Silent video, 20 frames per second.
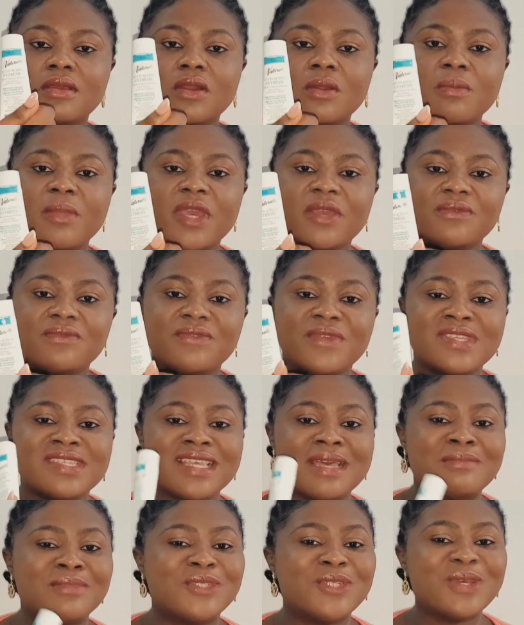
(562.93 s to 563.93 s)
on my face.
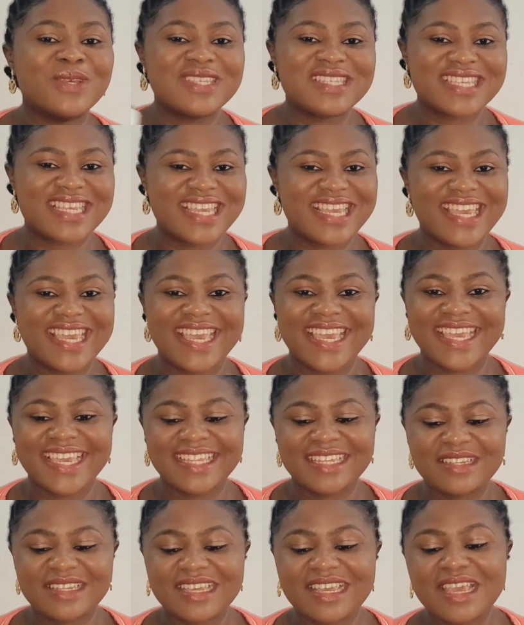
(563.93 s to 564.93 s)
I'm just
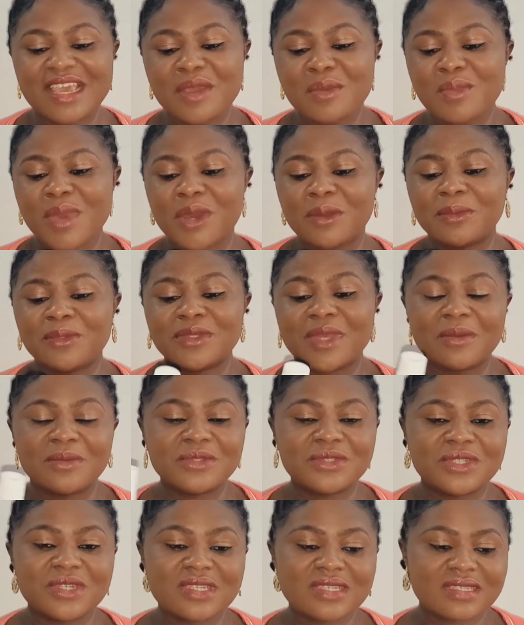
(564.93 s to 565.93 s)
scared. I
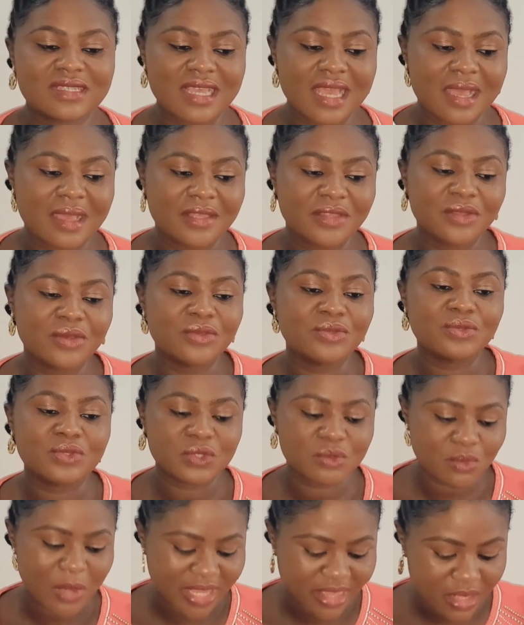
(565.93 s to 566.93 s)

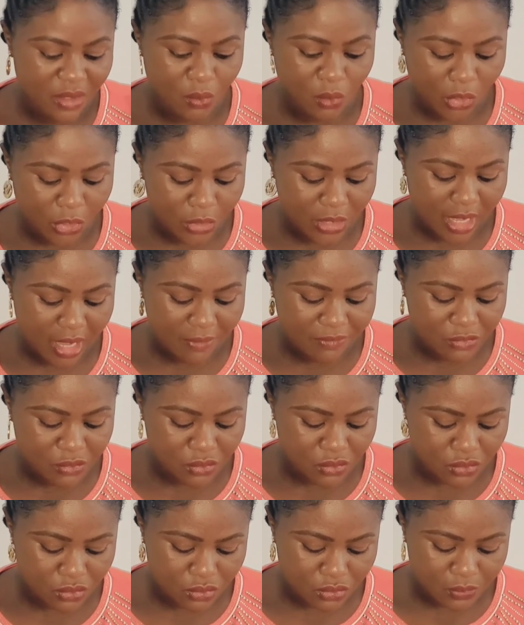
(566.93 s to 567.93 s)
think what you have
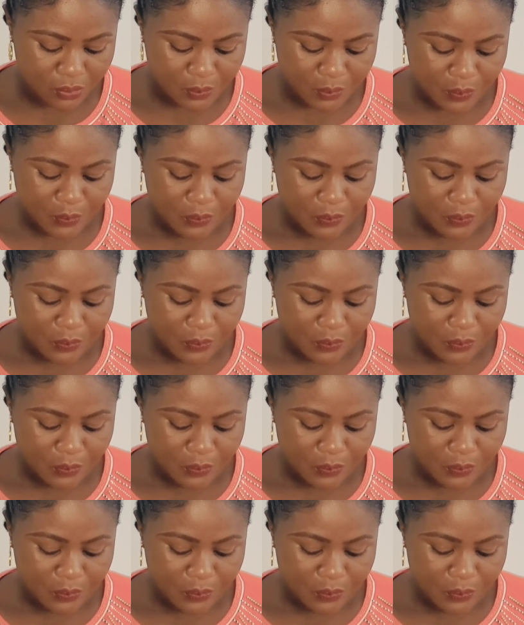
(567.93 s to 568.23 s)
to do